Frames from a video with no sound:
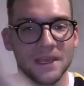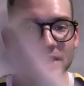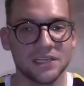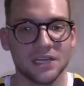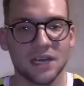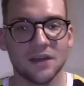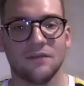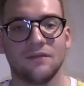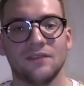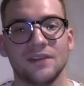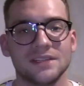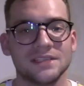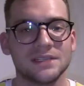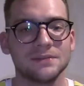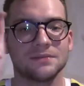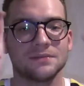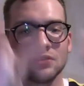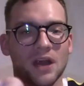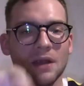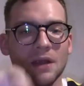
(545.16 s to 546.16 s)
share with friends,
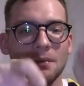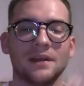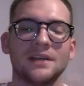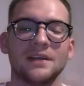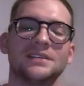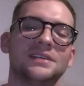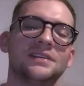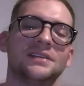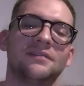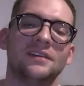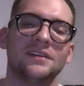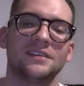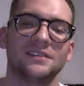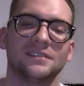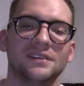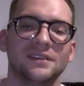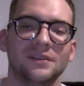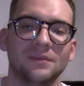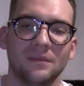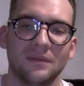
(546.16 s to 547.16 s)
subscribe, and I'll see you very
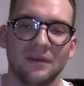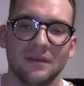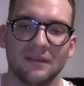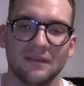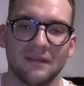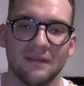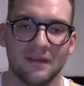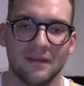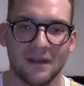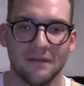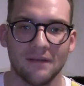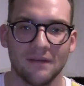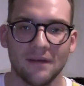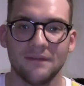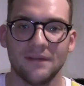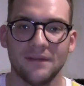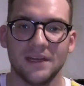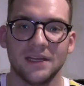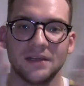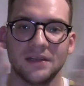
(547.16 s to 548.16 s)
soon with another
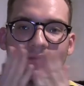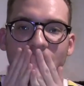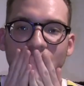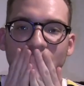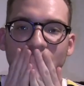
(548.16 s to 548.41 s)
video.